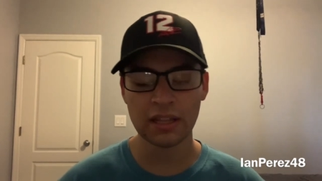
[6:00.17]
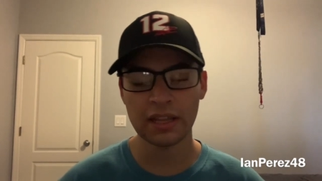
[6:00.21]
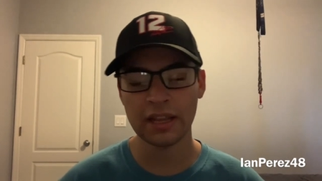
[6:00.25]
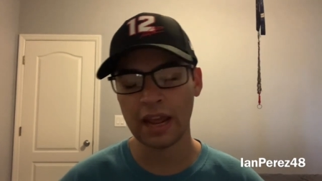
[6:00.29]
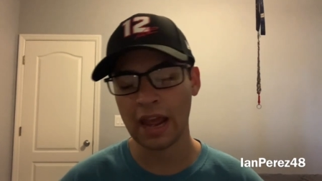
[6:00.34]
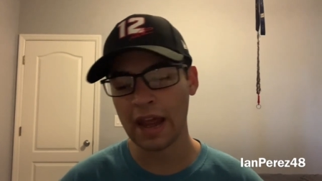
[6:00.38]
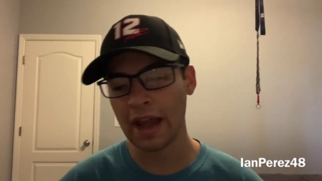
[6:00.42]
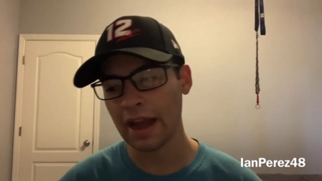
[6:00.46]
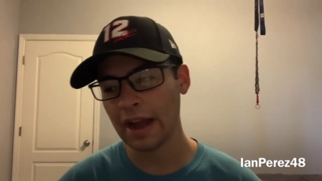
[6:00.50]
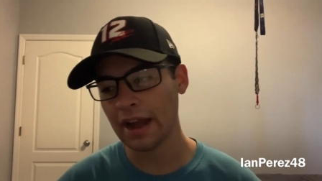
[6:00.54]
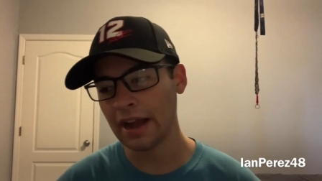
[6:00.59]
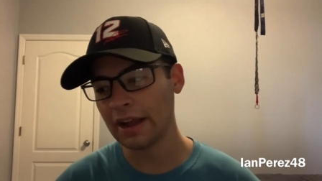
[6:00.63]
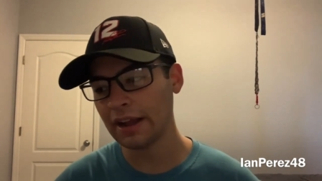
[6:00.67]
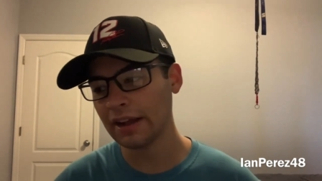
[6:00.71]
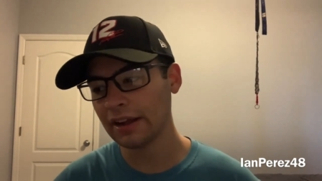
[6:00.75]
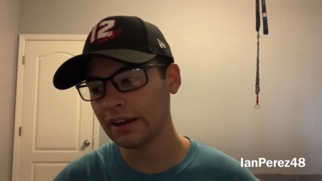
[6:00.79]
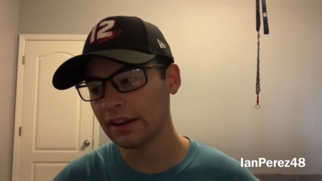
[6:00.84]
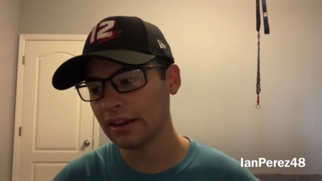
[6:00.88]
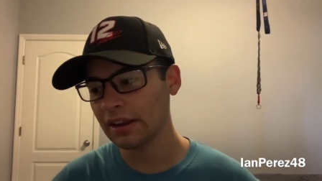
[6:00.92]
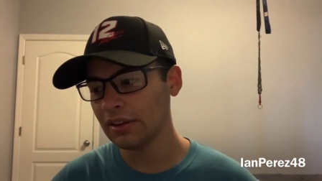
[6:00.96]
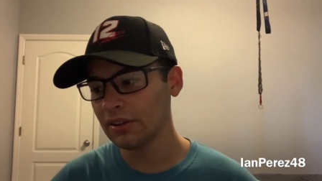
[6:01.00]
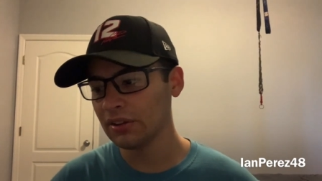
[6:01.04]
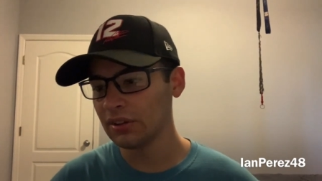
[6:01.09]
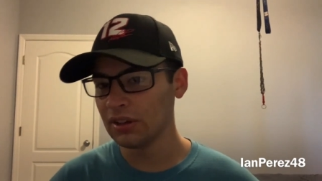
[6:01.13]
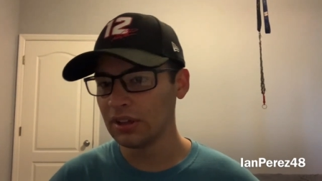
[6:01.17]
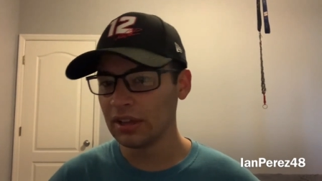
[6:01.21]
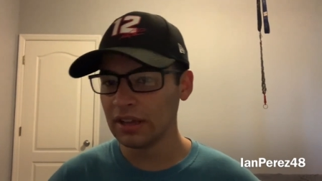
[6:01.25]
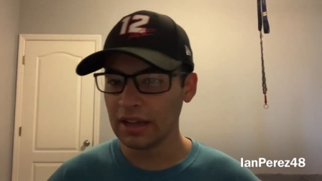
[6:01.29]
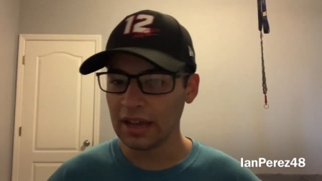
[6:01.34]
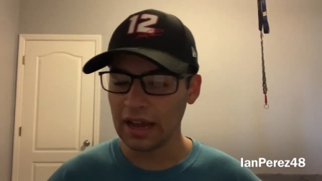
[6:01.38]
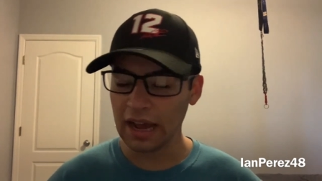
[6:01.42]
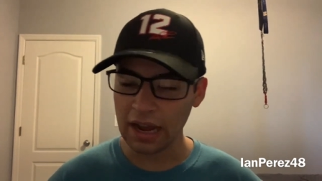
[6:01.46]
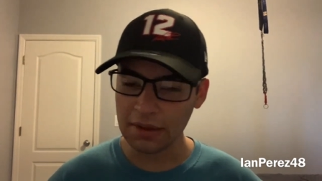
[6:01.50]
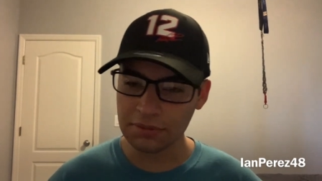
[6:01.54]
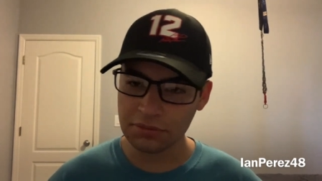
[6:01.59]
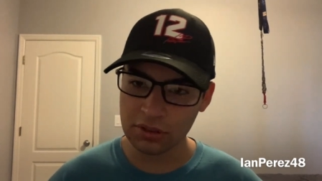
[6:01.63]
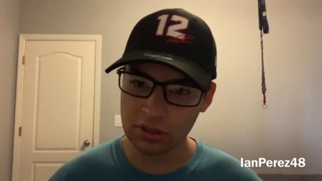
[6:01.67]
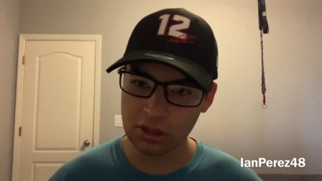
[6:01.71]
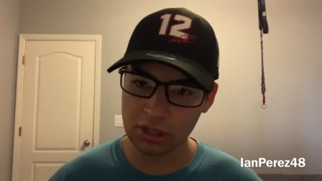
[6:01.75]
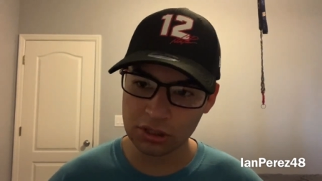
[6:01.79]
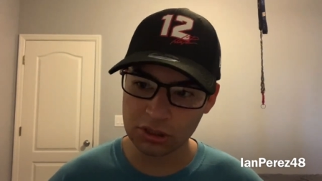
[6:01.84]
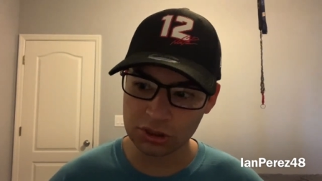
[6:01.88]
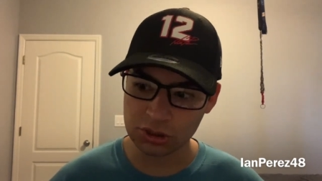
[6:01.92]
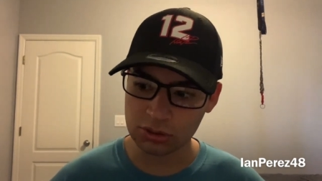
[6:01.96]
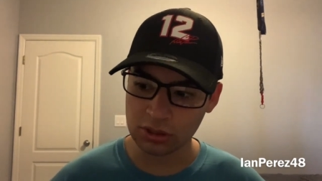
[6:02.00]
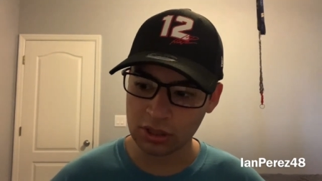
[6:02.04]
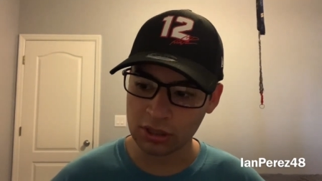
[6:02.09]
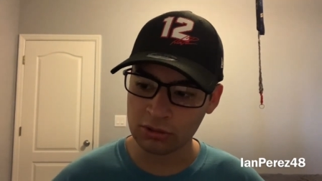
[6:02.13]
And after the
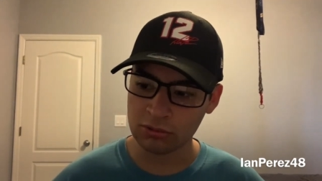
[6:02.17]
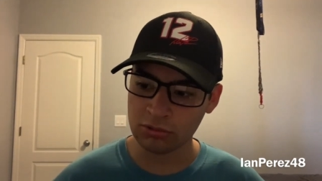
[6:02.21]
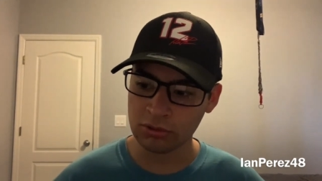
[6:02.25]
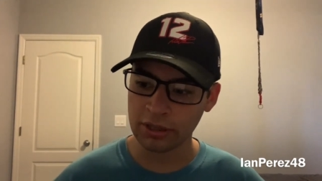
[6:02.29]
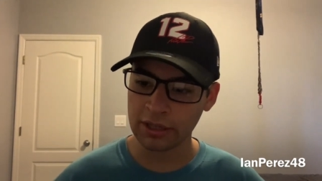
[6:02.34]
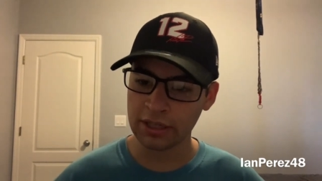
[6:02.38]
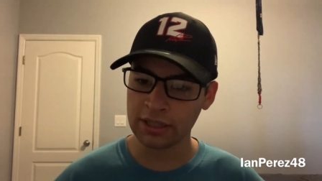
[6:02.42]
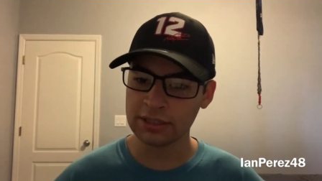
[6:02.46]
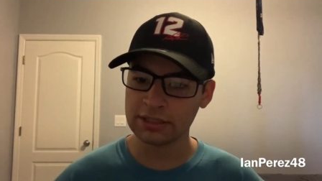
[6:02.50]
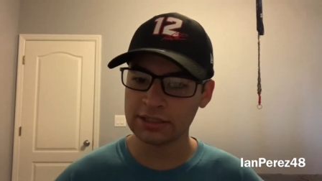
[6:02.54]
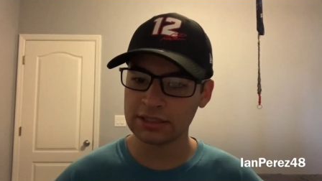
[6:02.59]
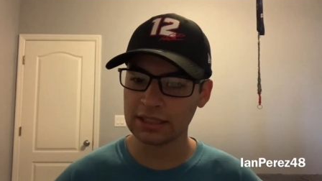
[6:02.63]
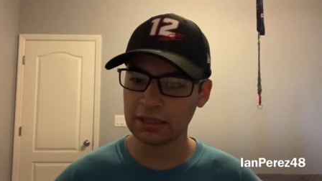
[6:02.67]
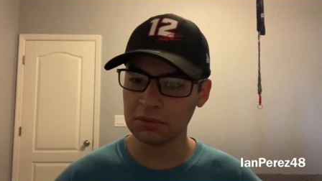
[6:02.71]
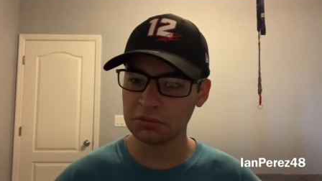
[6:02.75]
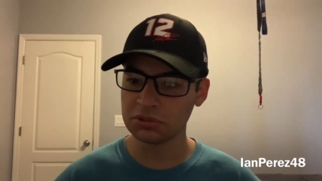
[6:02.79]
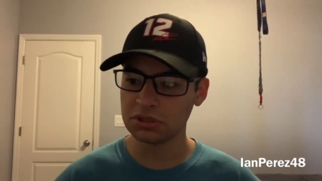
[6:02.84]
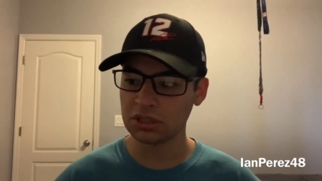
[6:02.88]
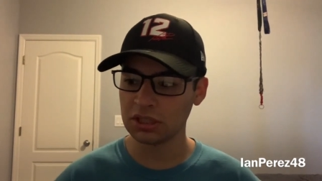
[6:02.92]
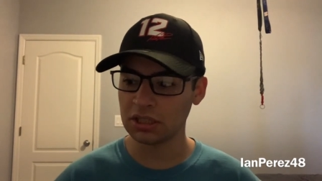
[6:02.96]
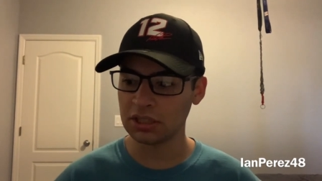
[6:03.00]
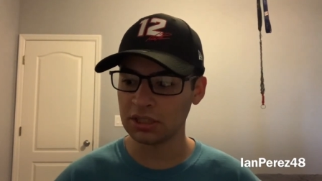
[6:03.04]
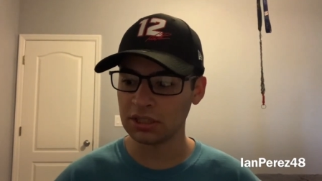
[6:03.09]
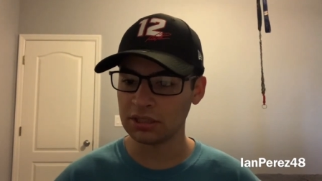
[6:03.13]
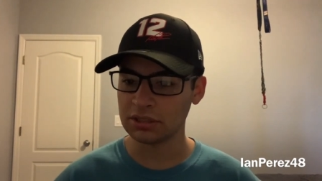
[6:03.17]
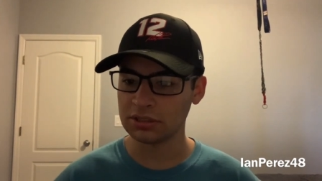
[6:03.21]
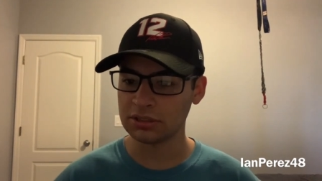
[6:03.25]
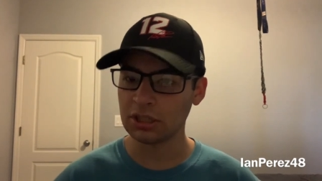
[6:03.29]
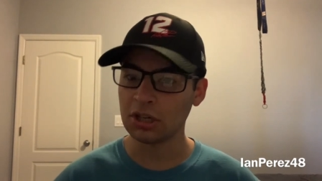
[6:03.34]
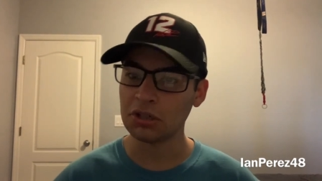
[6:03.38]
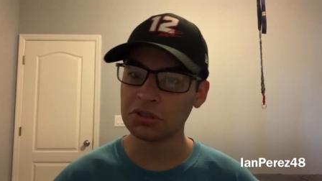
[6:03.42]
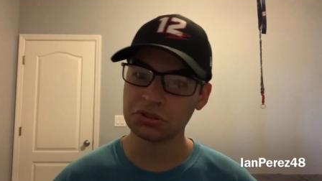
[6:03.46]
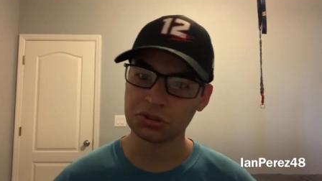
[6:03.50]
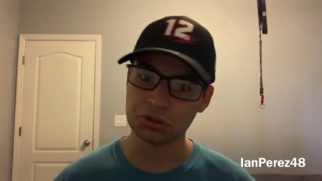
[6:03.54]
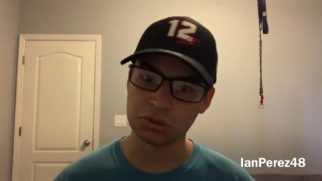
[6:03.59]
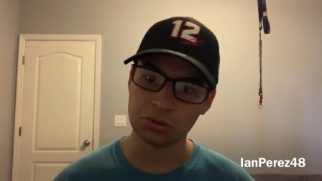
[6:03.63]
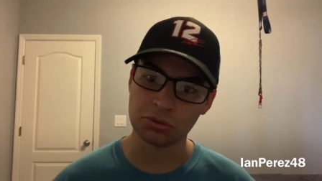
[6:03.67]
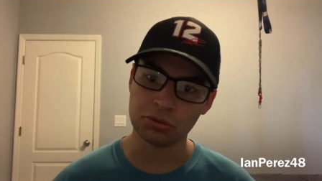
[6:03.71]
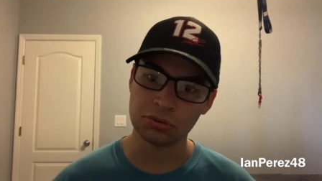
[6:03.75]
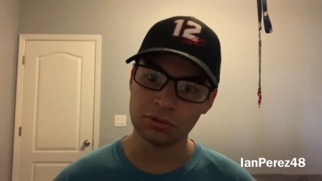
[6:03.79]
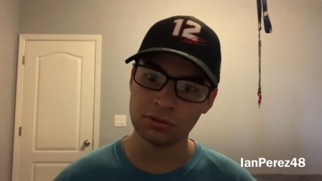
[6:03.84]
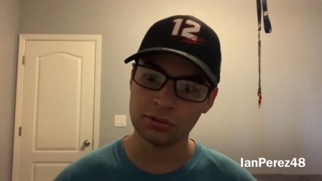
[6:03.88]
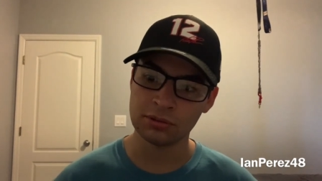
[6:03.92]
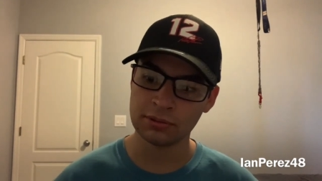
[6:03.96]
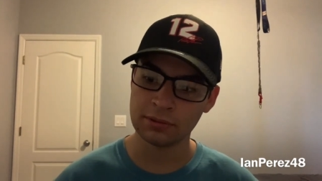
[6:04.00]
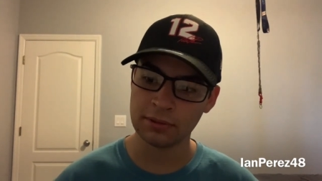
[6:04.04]
truck race, there was a tussle